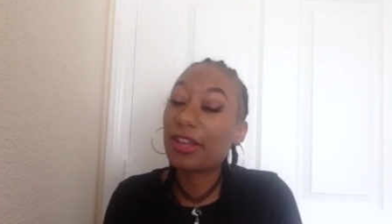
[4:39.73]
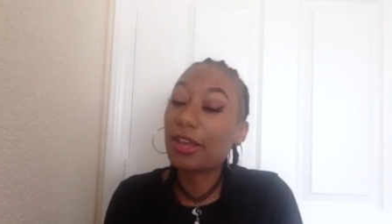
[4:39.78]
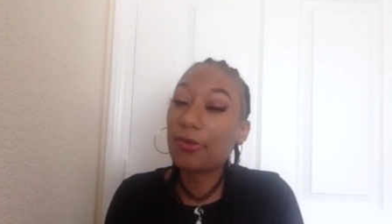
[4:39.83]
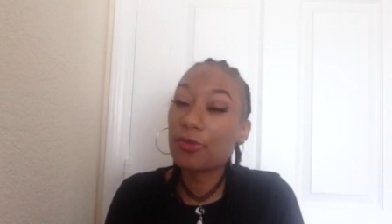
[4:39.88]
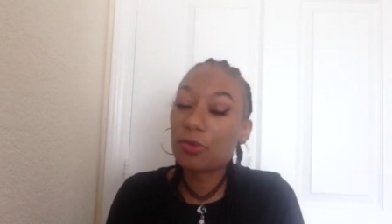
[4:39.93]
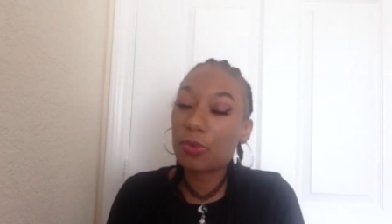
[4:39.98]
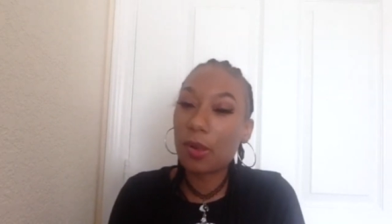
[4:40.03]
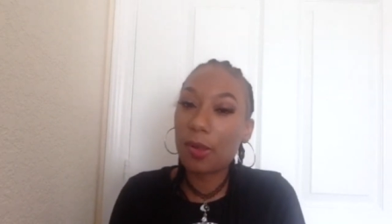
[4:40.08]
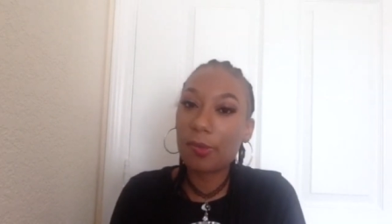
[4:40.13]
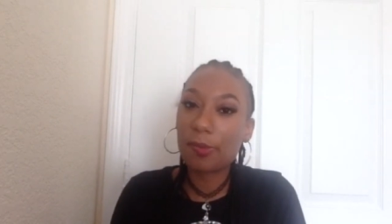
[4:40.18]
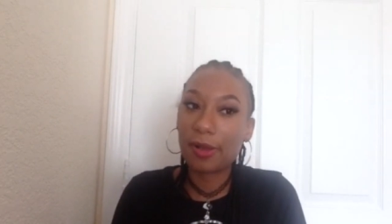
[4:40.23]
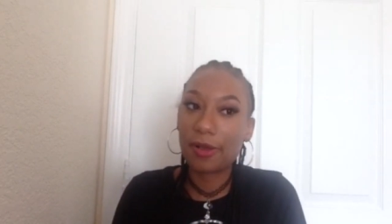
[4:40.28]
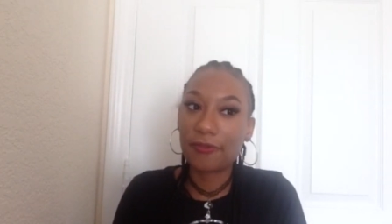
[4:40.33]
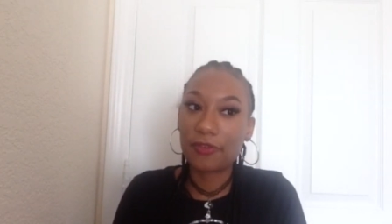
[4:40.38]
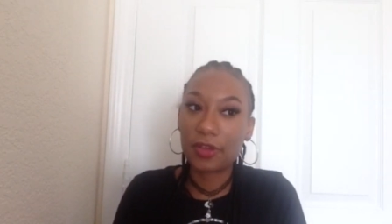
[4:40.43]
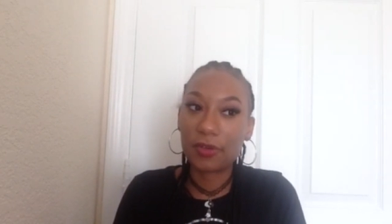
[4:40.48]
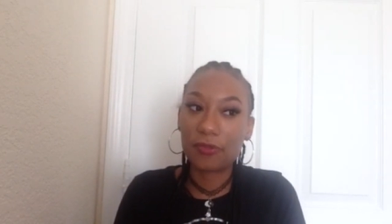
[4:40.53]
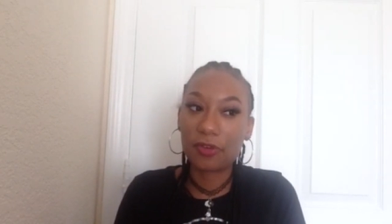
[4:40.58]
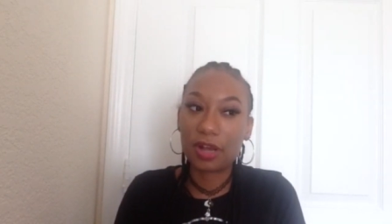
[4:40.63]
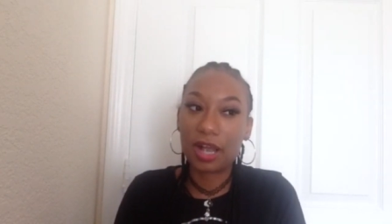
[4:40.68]
So that was probably my
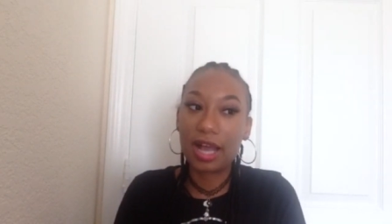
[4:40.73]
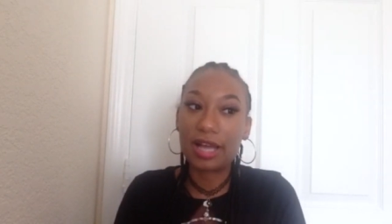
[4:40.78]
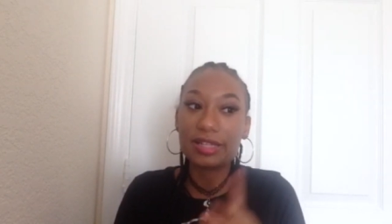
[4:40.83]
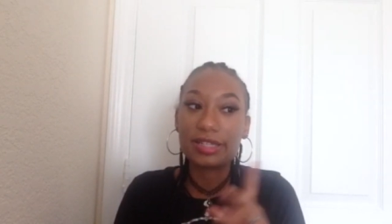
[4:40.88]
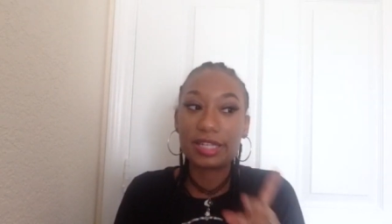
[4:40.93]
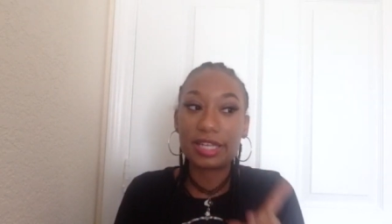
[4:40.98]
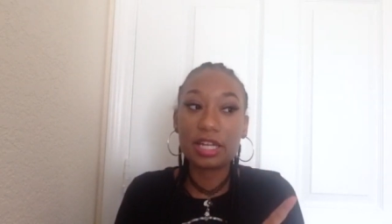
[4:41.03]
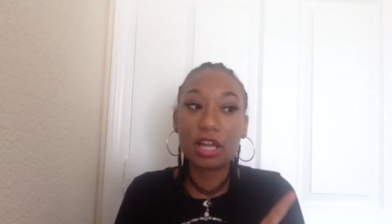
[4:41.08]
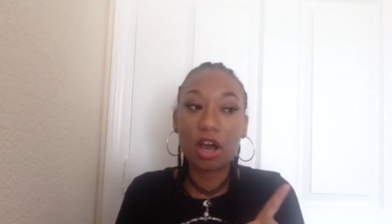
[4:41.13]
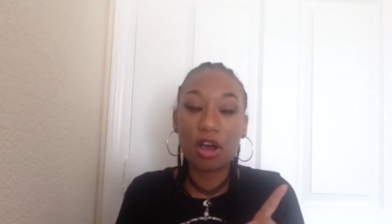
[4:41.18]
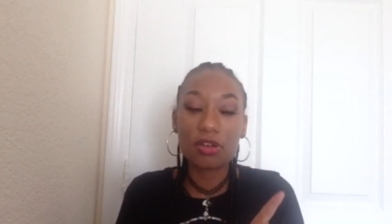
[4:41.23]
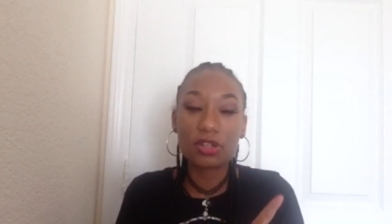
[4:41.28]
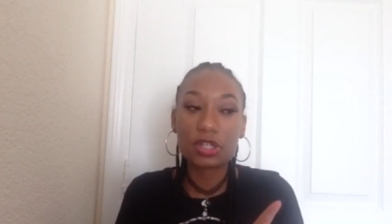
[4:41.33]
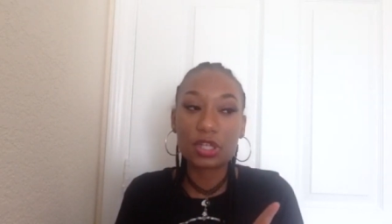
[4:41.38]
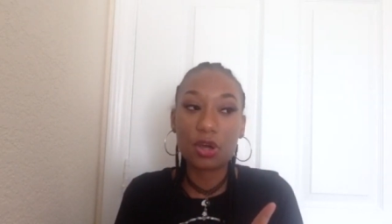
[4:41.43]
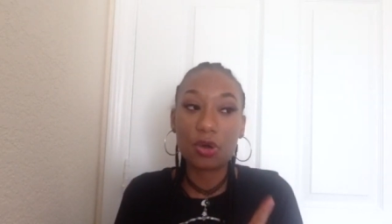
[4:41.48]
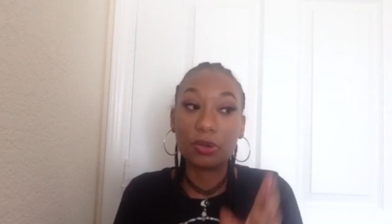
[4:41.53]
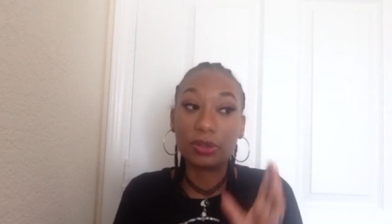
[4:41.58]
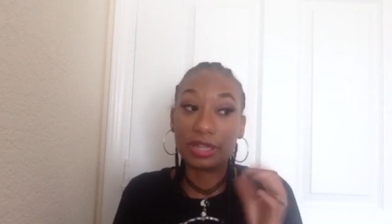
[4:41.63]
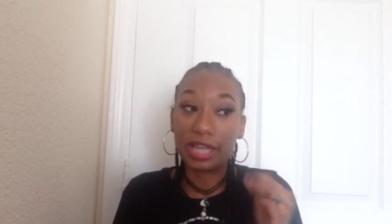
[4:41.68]
favorite. I did
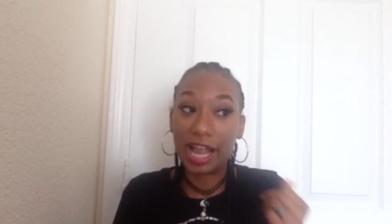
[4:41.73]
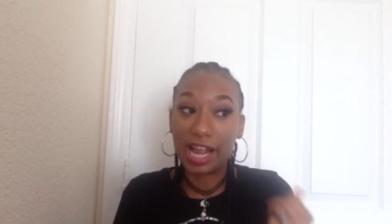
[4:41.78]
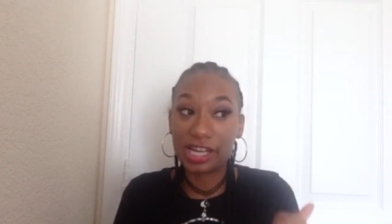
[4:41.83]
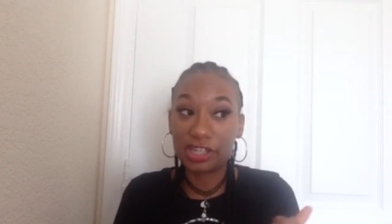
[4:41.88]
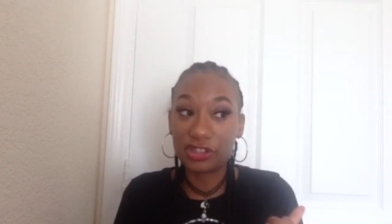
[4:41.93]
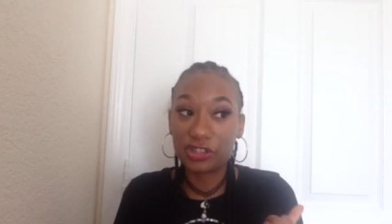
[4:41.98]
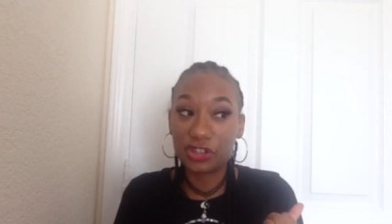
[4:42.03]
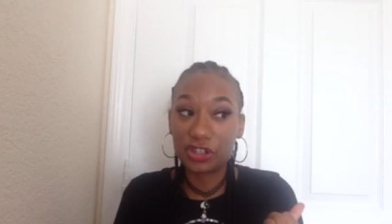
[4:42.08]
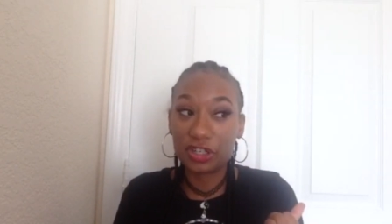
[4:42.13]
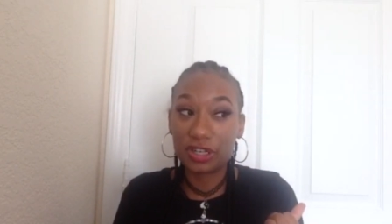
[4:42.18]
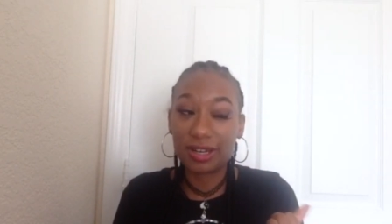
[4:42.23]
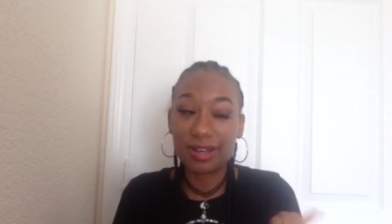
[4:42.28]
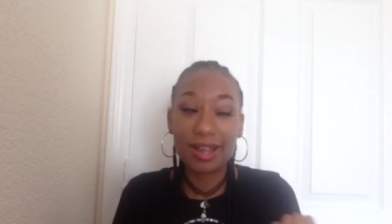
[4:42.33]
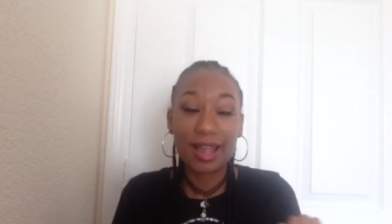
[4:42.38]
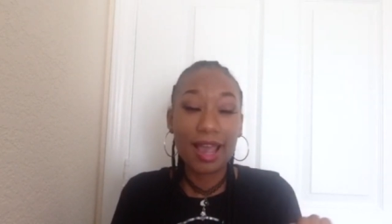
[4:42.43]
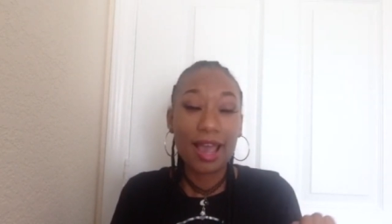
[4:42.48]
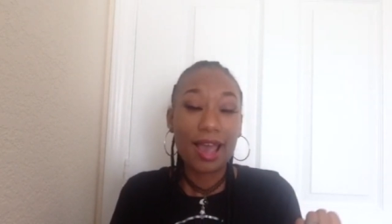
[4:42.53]
also last year,